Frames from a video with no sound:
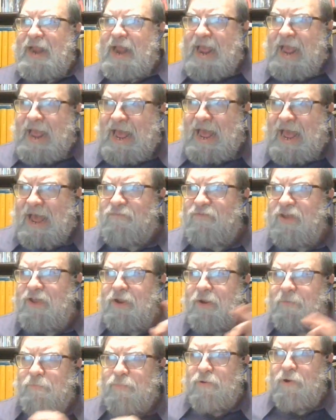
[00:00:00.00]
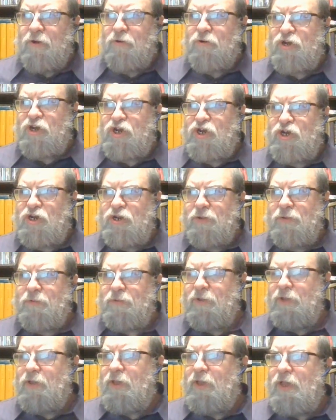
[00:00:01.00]
having approached,
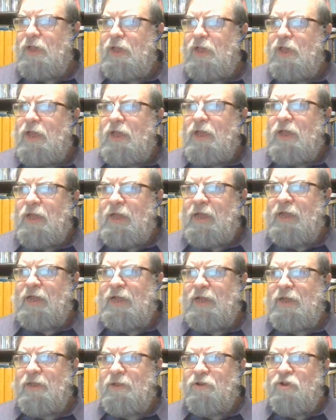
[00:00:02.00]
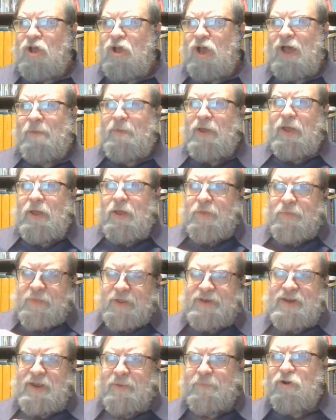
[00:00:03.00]
comma,
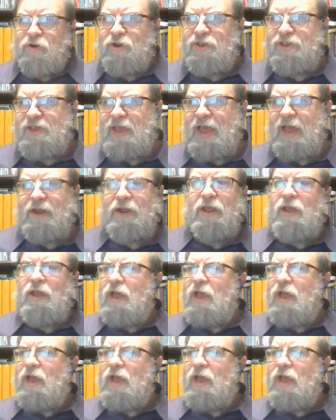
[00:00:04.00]
the tempter said,